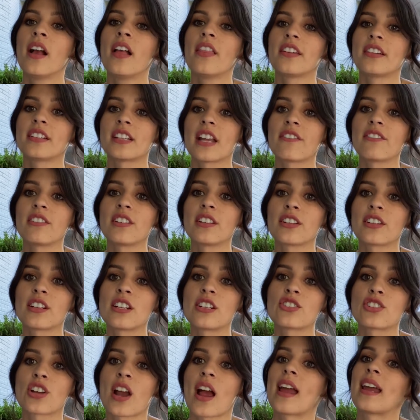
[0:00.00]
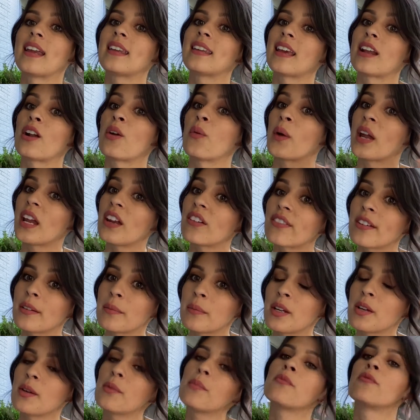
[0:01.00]
they're definitely going to try and get away from
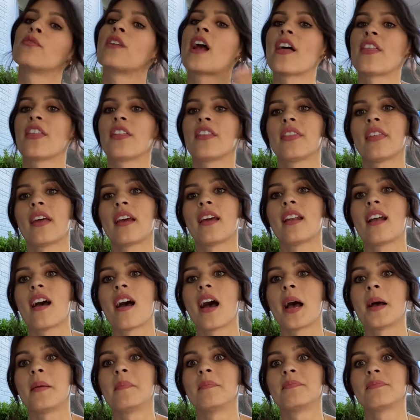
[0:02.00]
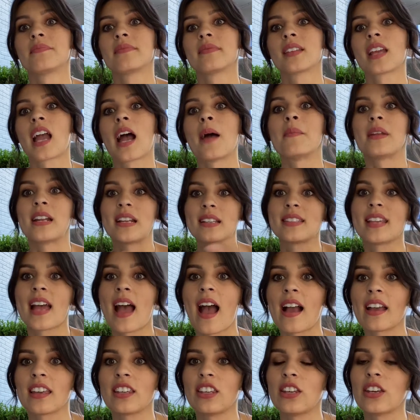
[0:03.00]
you rather than come and
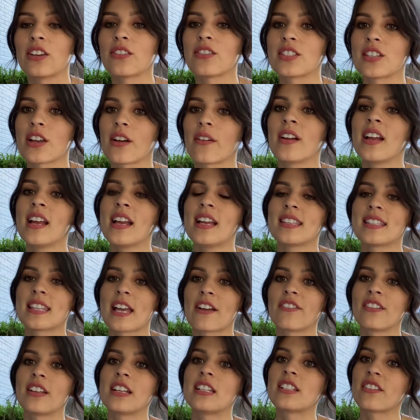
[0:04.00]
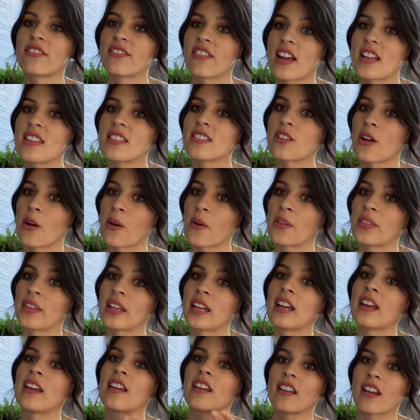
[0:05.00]
attack you. So it's definitely defense
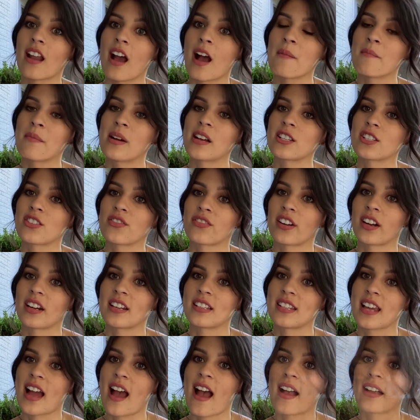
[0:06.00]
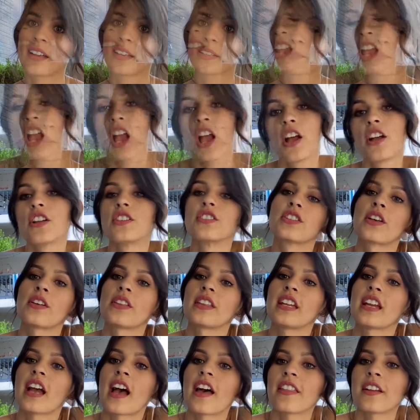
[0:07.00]
only, not much for attack. So
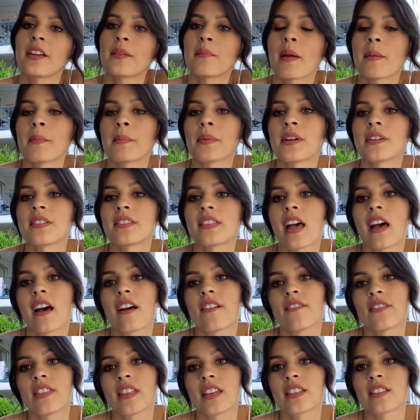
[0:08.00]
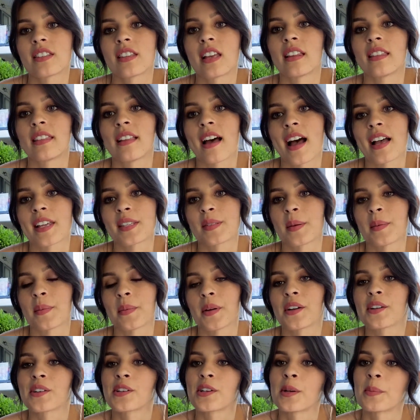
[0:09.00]
the other members of this
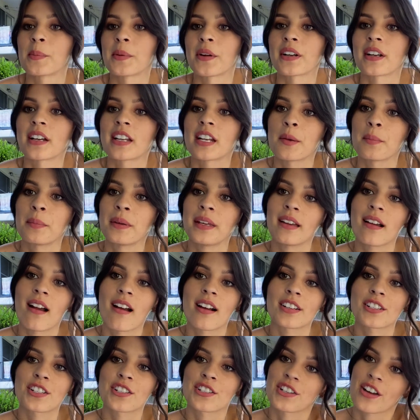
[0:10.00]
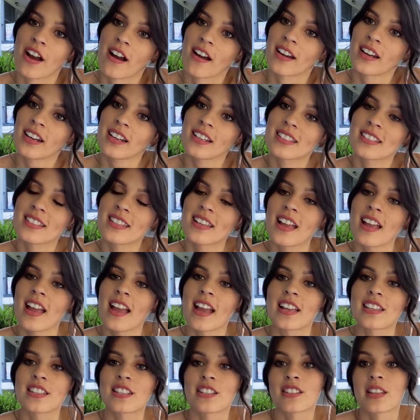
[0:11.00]
elasmobranch group are going to be our sharks.
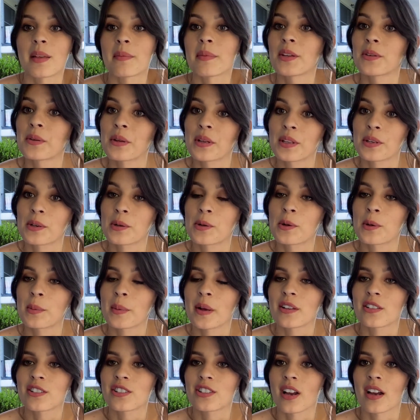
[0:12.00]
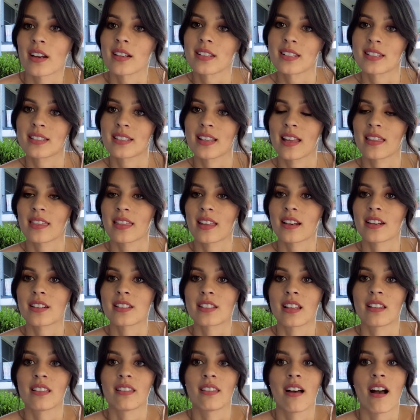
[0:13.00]
And so something really cool about sharks is that there's
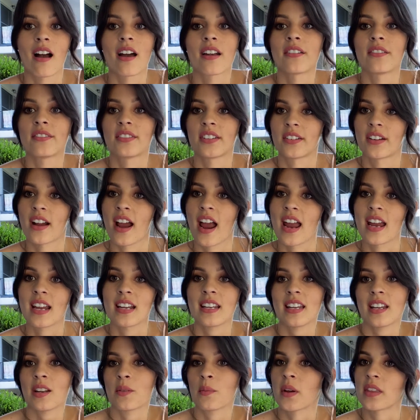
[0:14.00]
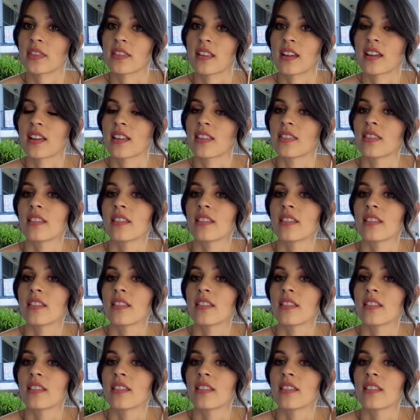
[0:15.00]
a lot of variety in what they can